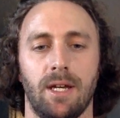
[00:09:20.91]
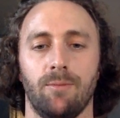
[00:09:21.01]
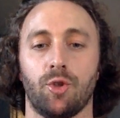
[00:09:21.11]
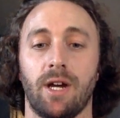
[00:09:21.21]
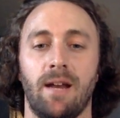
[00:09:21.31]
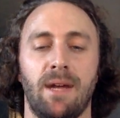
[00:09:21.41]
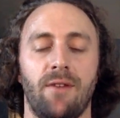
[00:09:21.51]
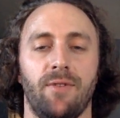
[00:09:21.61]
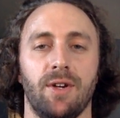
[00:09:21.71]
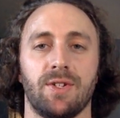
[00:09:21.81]
Um, try them
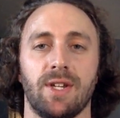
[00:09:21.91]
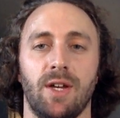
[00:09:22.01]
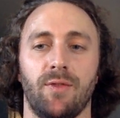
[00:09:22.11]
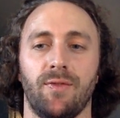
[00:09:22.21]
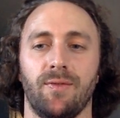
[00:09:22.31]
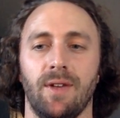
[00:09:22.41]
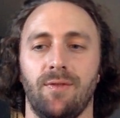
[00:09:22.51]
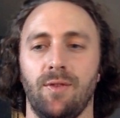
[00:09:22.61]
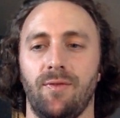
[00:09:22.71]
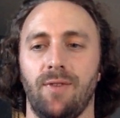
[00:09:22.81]
out for yourself
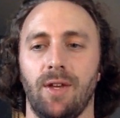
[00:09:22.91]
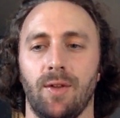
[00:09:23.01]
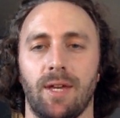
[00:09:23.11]
if you feel